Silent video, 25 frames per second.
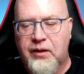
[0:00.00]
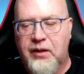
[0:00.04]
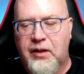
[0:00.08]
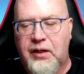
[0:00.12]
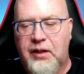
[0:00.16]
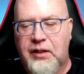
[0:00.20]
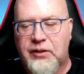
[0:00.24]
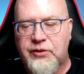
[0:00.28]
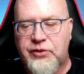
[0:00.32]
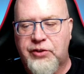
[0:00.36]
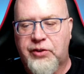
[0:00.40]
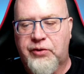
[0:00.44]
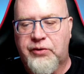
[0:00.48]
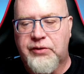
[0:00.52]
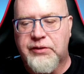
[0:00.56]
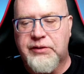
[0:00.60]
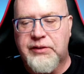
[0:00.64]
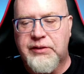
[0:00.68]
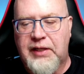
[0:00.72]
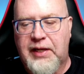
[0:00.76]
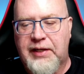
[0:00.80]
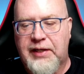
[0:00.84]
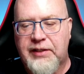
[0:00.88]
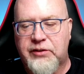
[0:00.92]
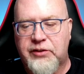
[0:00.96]
show on
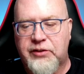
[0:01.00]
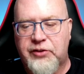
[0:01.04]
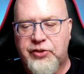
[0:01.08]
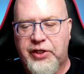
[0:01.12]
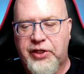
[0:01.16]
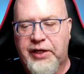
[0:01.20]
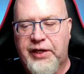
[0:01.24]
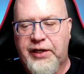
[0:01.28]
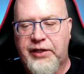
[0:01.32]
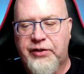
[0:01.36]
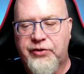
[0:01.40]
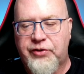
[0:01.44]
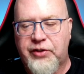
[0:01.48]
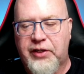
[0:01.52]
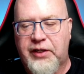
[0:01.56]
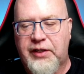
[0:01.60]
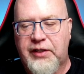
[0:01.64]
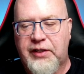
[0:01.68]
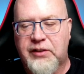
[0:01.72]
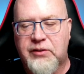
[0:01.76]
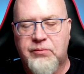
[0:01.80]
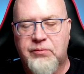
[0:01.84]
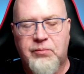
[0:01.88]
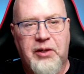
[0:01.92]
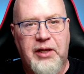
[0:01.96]
status change, and
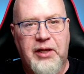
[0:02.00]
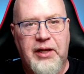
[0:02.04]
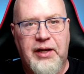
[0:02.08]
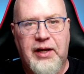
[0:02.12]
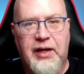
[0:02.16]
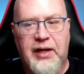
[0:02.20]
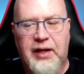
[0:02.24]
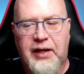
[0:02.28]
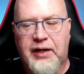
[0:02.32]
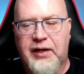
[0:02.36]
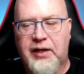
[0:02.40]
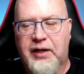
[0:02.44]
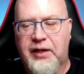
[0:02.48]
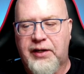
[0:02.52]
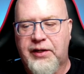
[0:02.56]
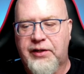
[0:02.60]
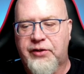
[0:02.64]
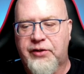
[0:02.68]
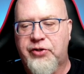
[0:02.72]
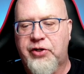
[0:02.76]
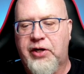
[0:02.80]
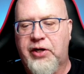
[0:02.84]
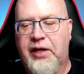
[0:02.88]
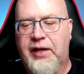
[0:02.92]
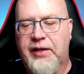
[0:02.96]
display icon in
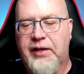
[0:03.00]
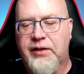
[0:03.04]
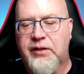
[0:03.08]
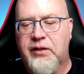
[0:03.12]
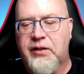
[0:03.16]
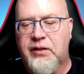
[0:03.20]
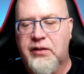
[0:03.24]
chat.